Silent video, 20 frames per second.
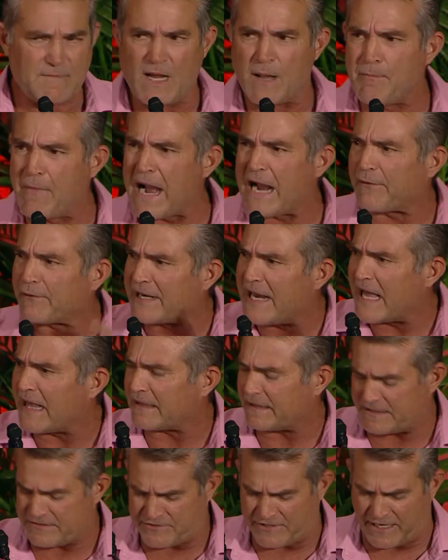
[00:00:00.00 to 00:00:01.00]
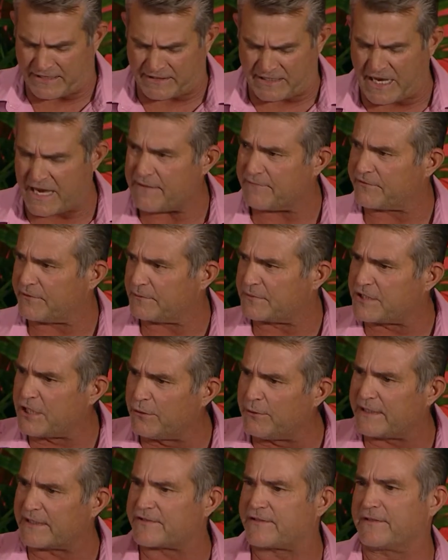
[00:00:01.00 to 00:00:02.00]
My reality check came from
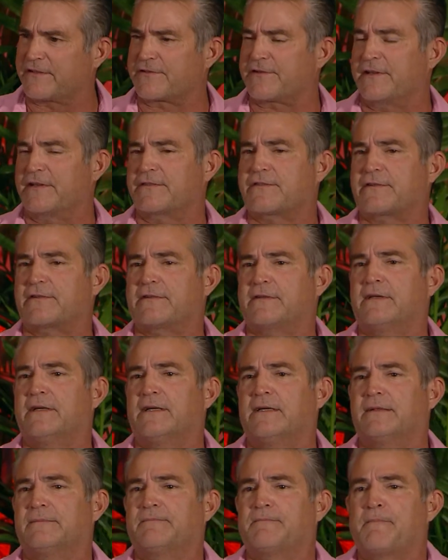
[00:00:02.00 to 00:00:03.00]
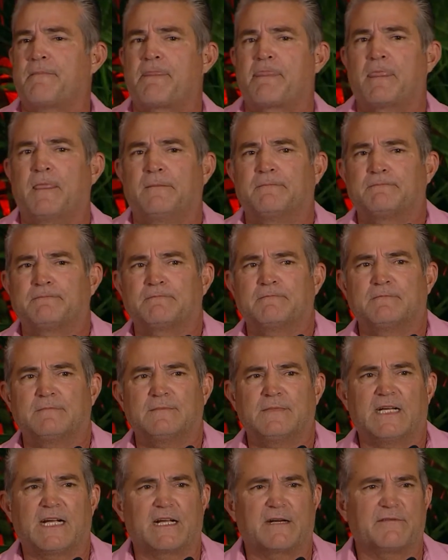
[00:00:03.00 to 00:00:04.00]
2 instances.
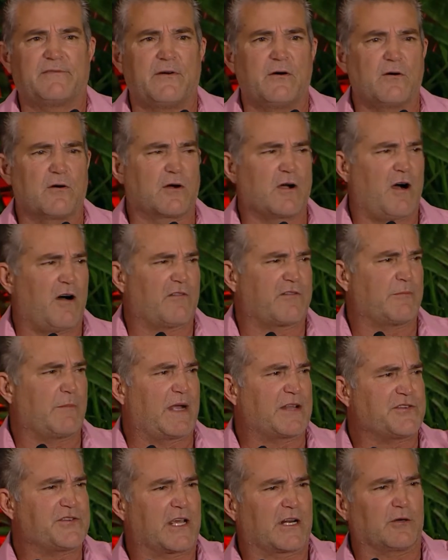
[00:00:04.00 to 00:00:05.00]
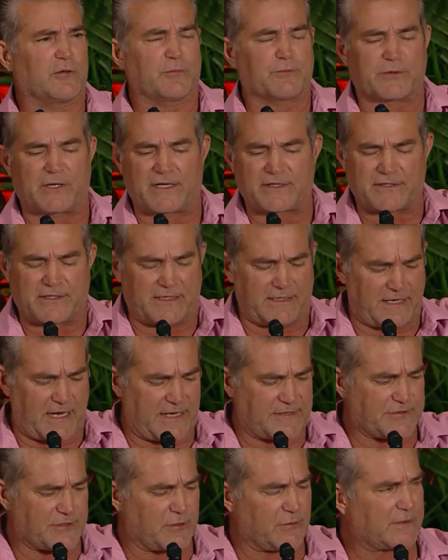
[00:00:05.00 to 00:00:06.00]
I got a phone call from my general president,
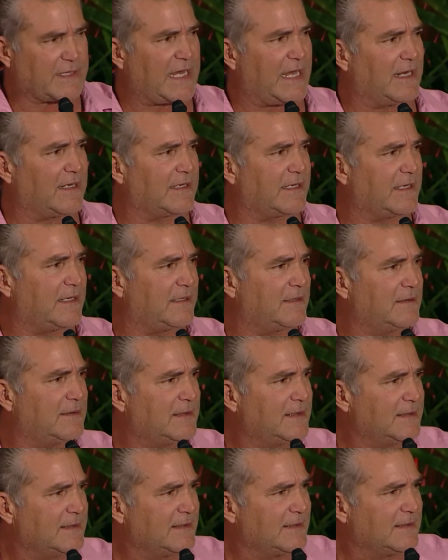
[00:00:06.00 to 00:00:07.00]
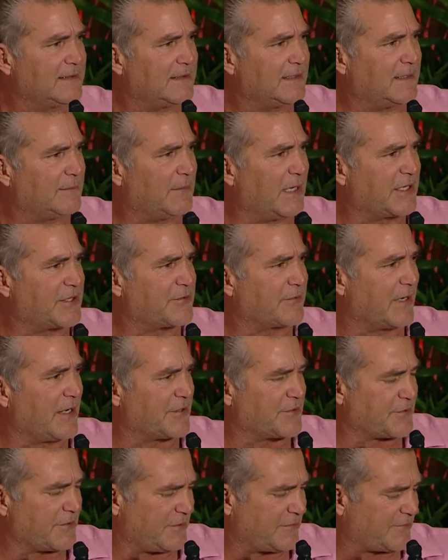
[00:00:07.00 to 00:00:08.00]
Edzo Kelly, and my
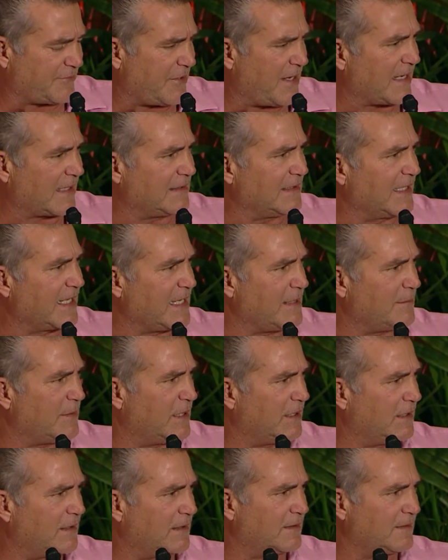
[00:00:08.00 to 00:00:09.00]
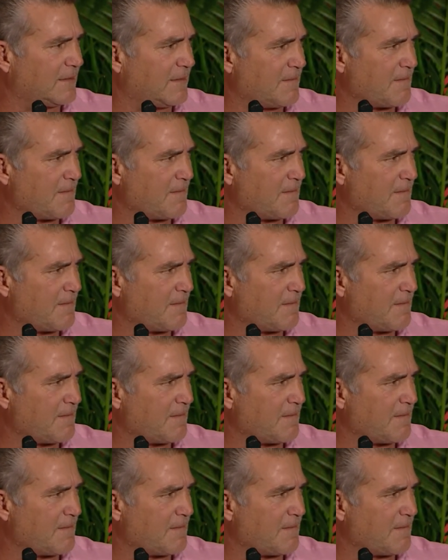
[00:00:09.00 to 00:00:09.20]
treasurer, Frank Lima,